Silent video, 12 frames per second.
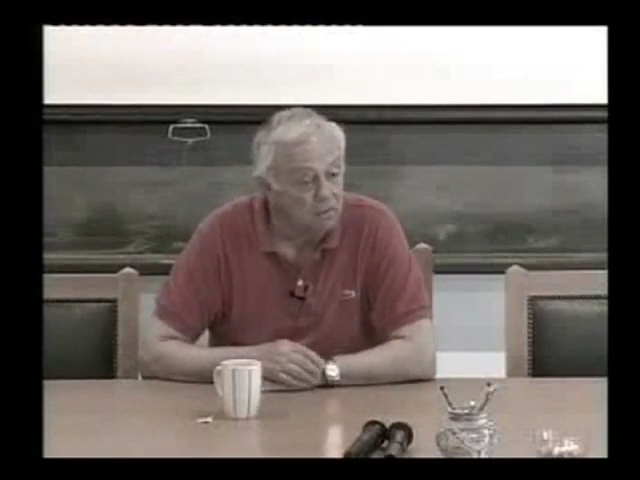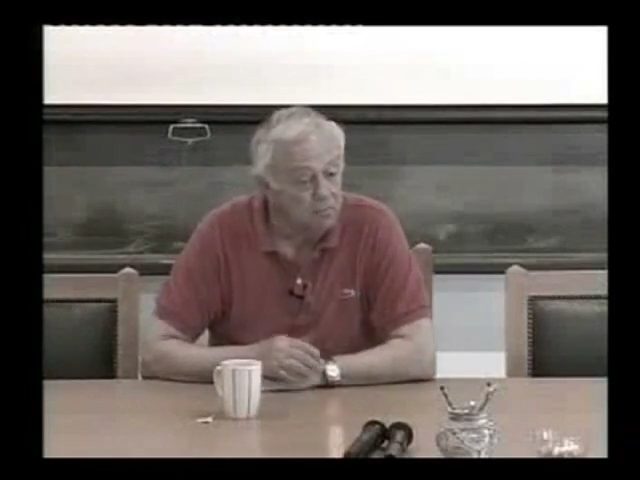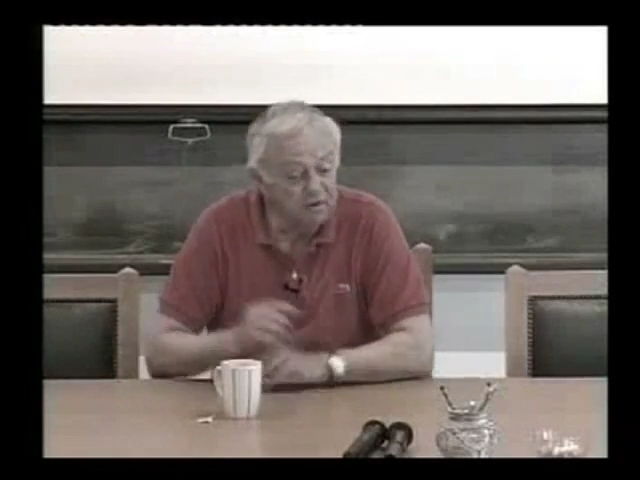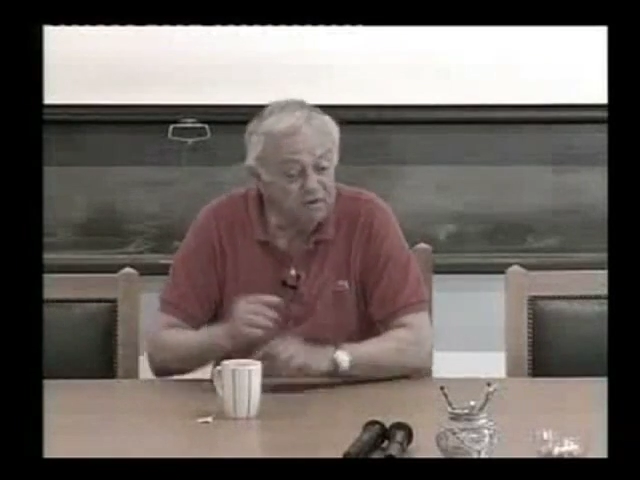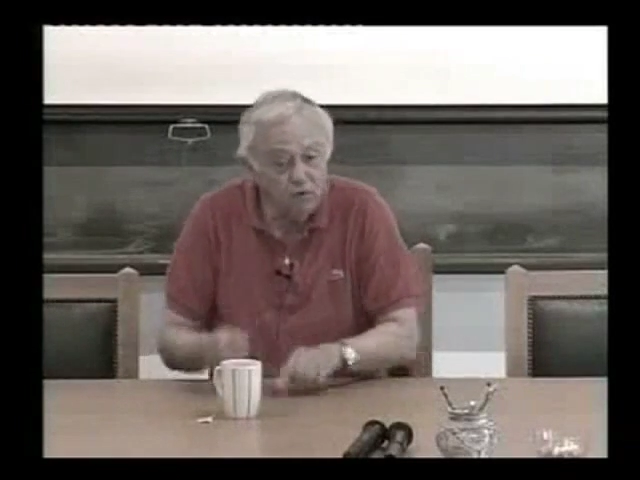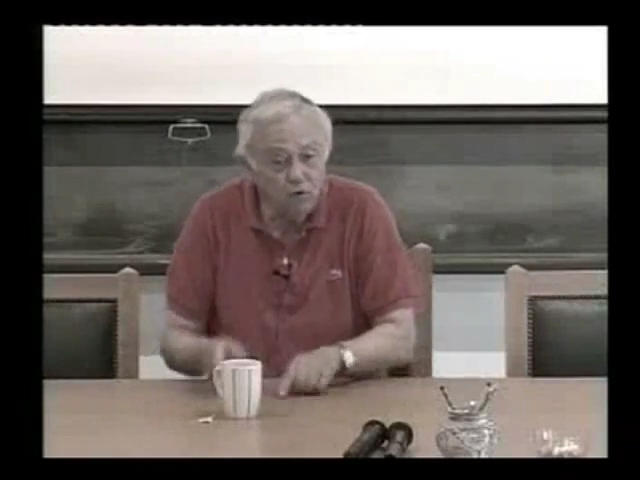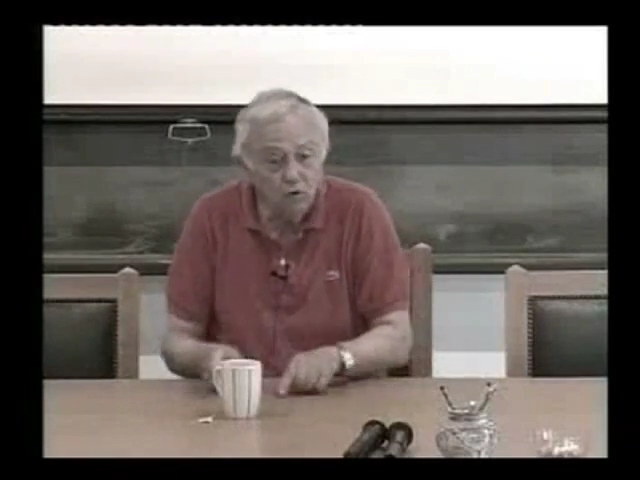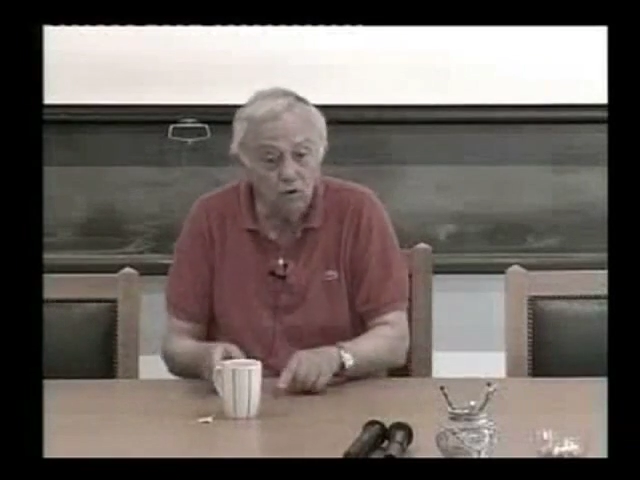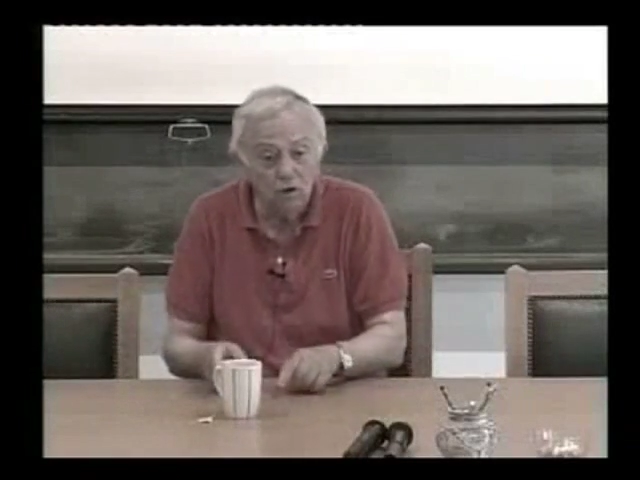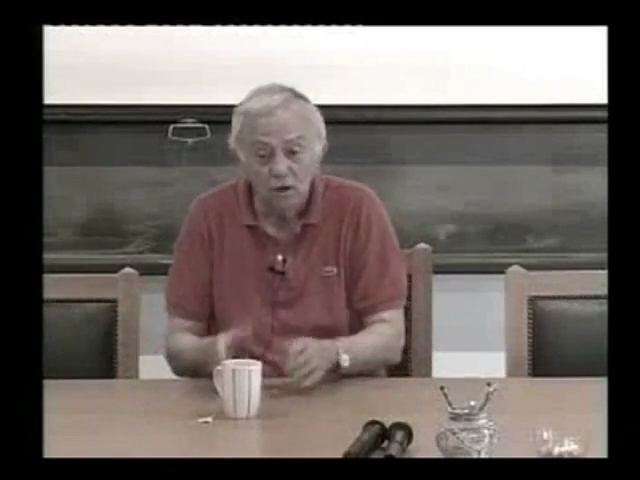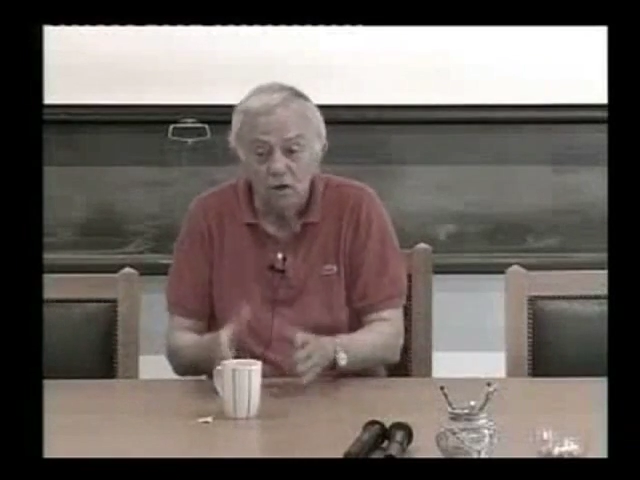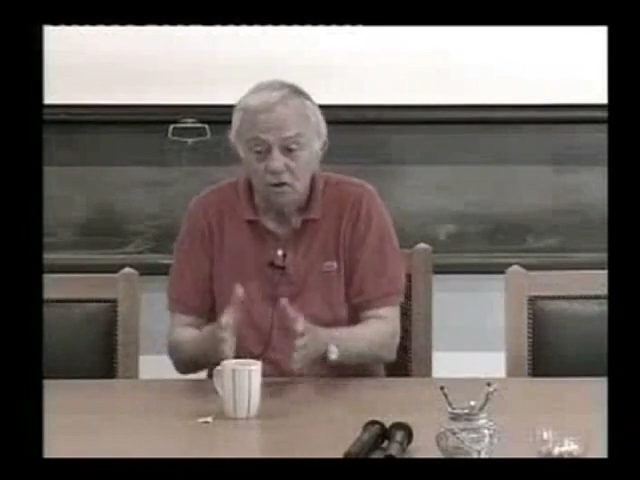before
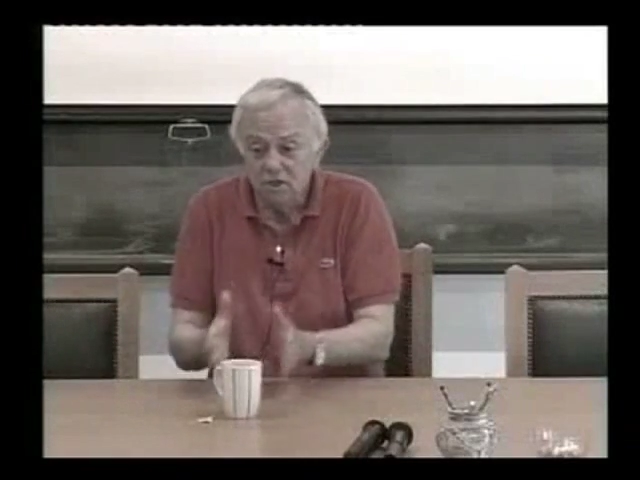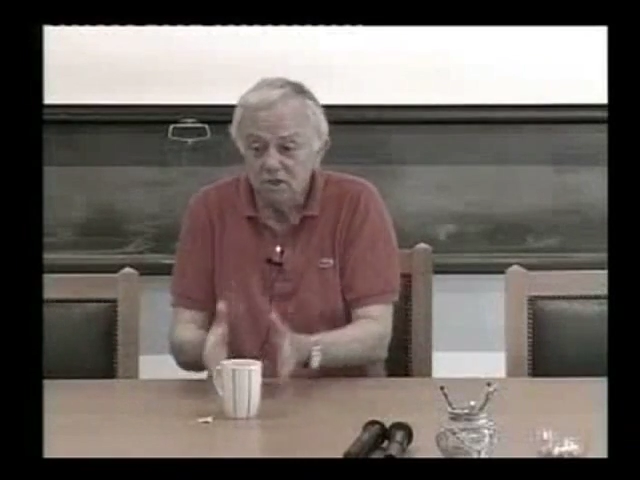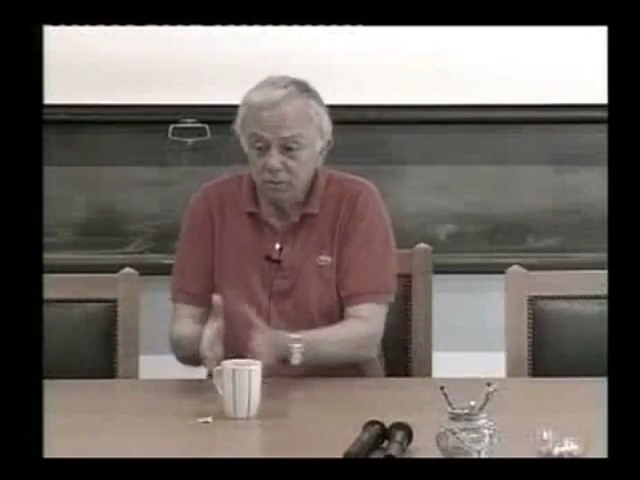this